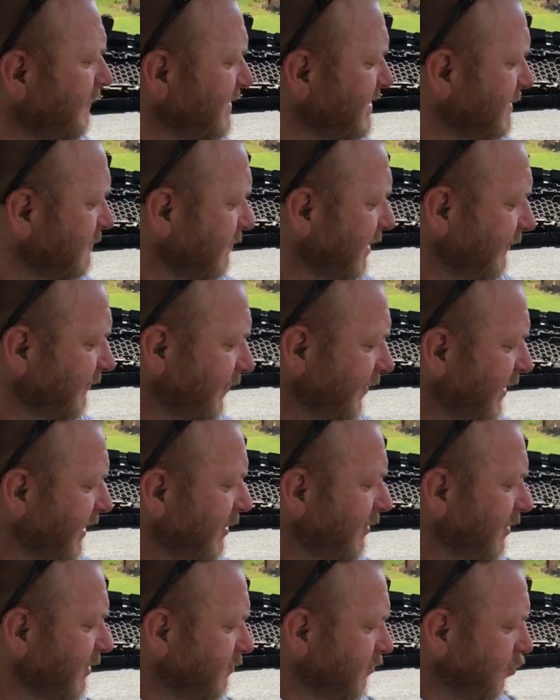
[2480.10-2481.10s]
This rifle
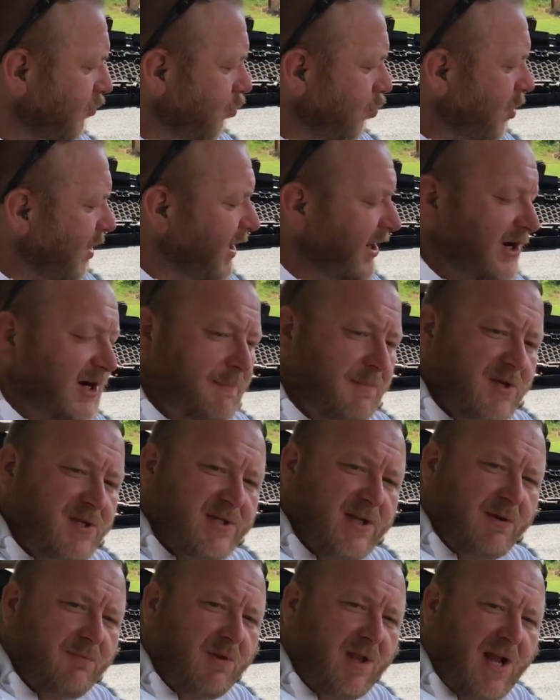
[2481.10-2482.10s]
here,
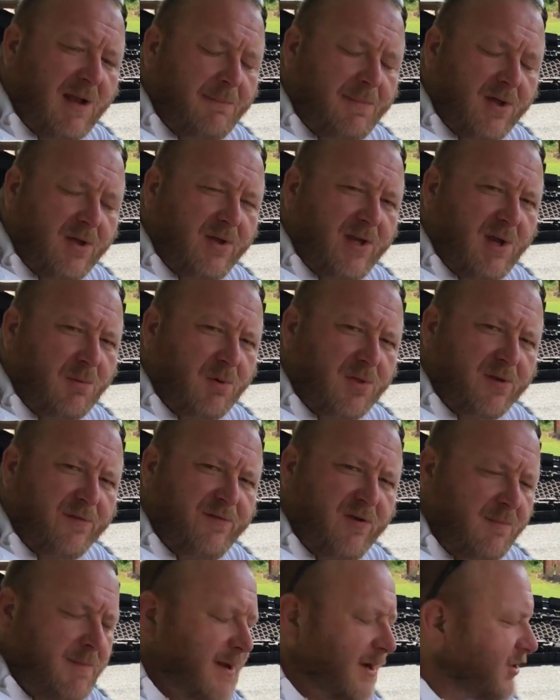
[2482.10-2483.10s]
100% reliability with
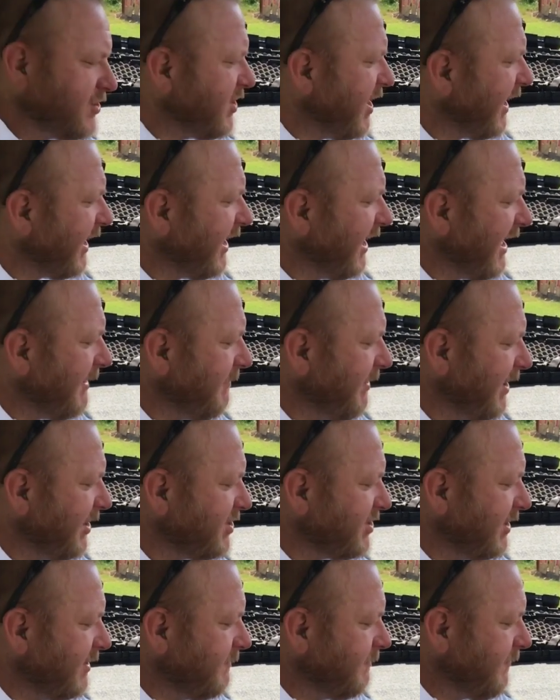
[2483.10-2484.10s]
the full metal jacket
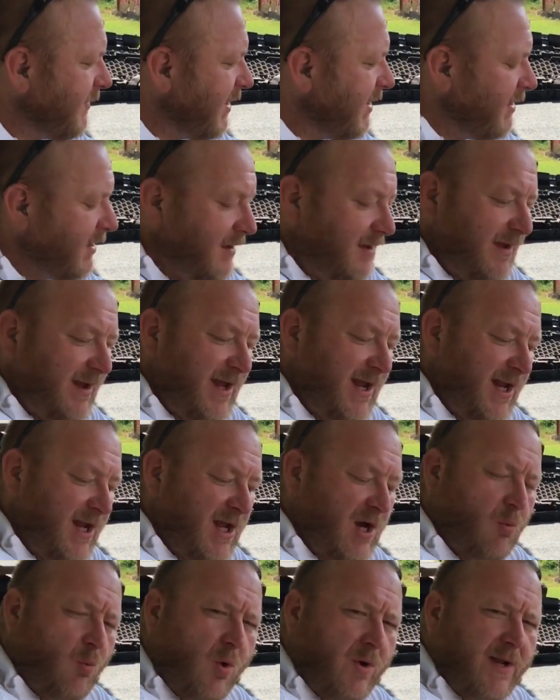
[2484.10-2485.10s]
ammunition,
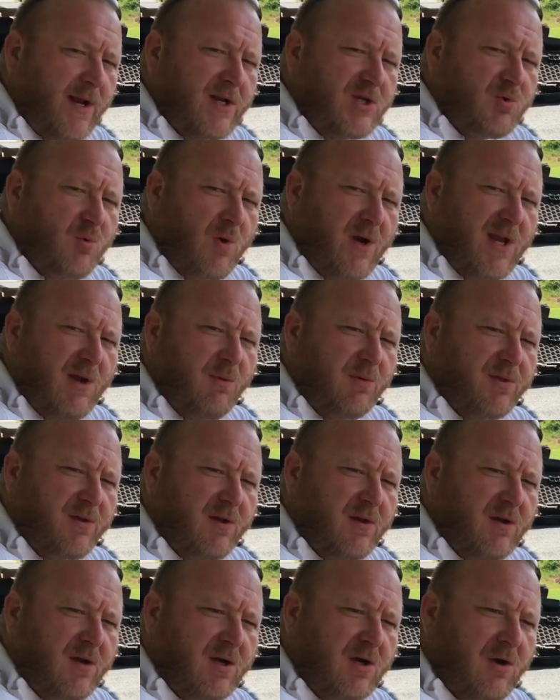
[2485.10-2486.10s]
and 1/20 with
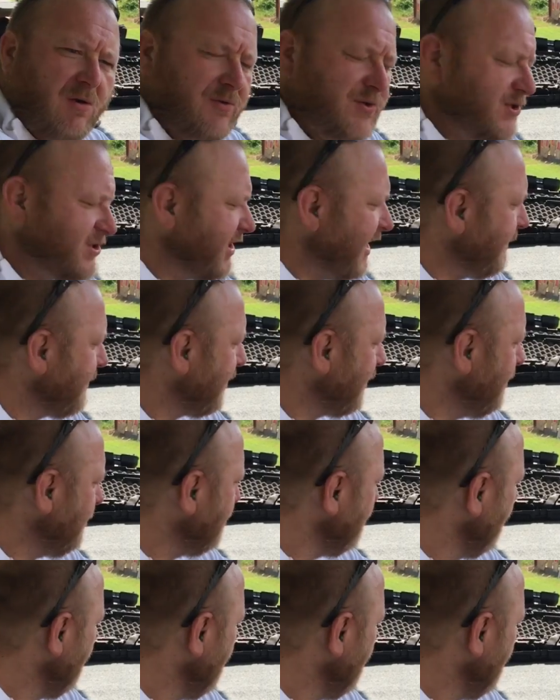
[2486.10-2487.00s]
a golden saber.